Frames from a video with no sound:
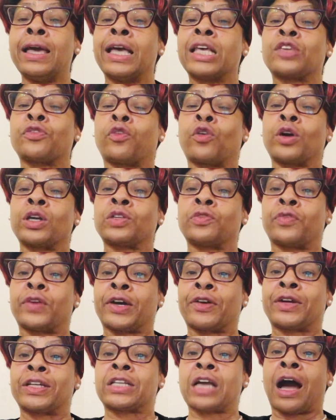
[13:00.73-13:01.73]
as far as
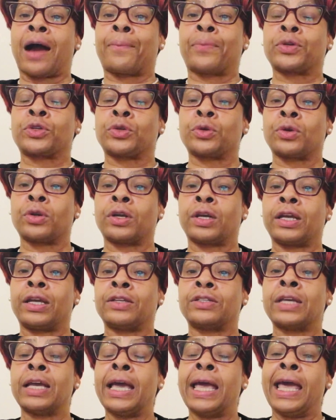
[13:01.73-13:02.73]
various
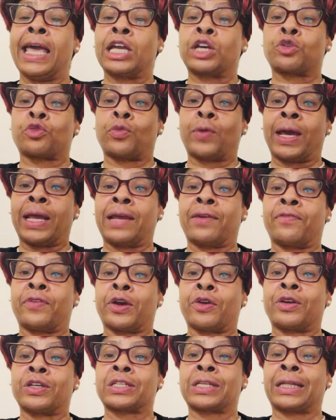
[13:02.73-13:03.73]
opportunities in creating
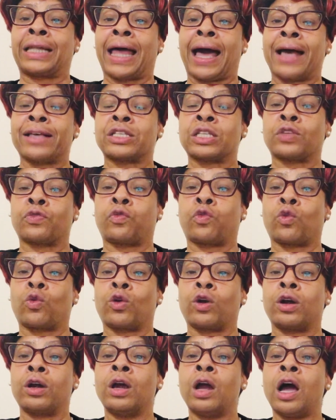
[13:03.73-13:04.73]
various classes
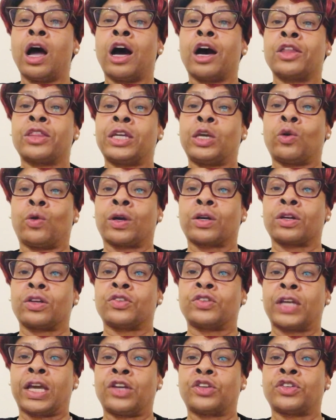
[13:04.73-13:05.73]
for the
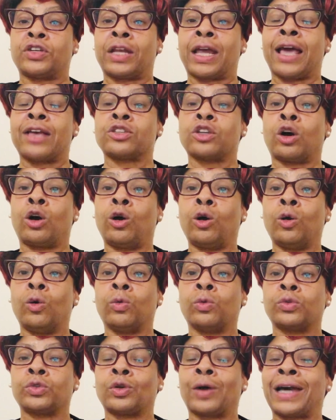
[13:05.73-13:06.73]
organization as a whole.
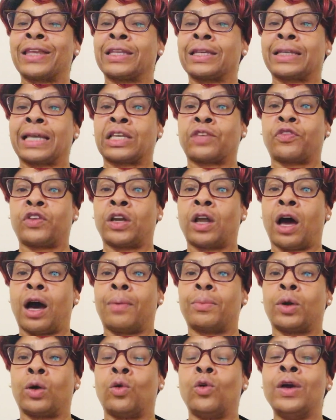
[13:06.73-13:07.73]
So I think that's
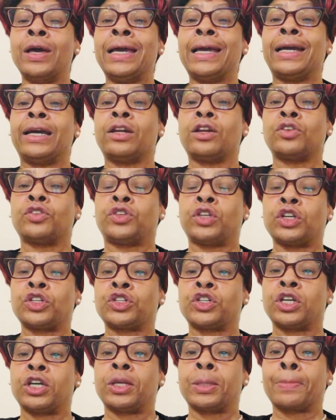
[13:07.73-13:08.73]
phenomenal. In
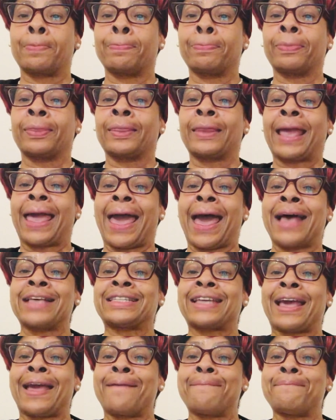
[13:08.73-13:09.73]
addition, as
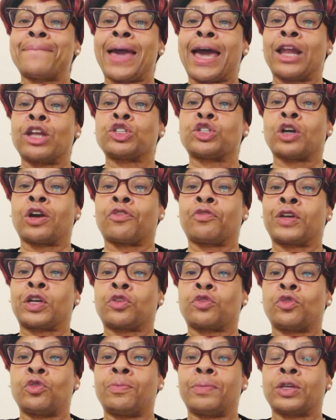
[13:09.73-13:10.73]
a manager of
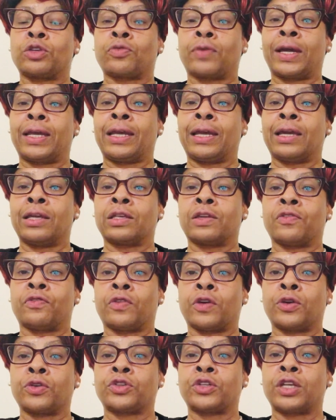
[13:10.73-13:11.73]
recruitment, training, and
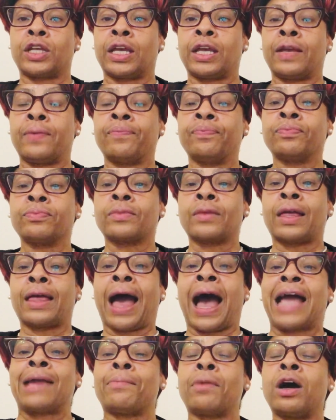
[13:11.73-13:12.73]
diversity,
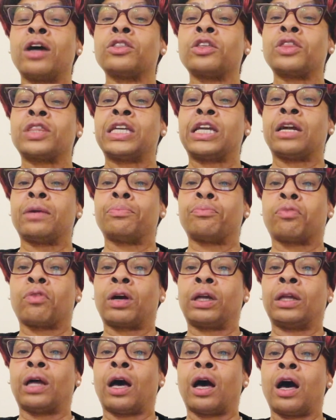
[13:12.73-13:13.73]
I'm under the
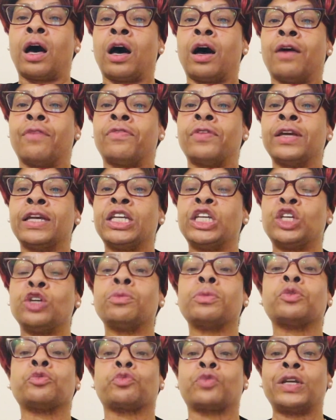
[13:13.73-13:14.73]
umbrella of
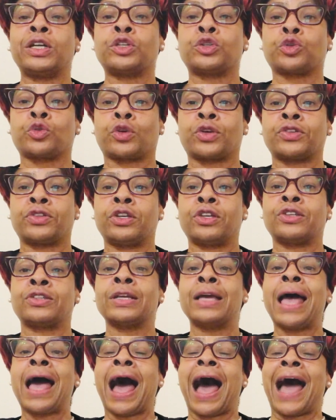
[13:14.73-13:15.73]
human resources.
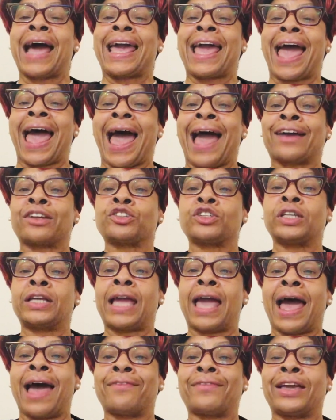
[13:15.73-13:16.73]
I actually
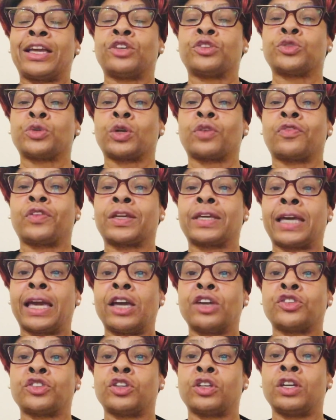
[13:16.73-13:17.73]
have a
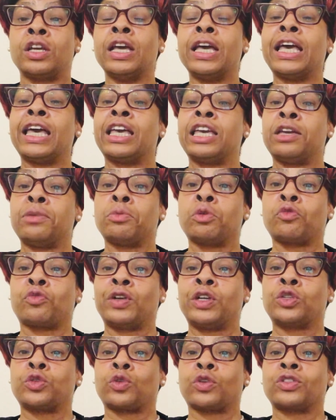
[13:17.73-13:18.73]
certification in human
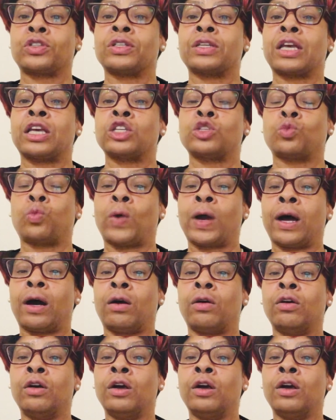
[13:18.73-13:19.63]
resources as well.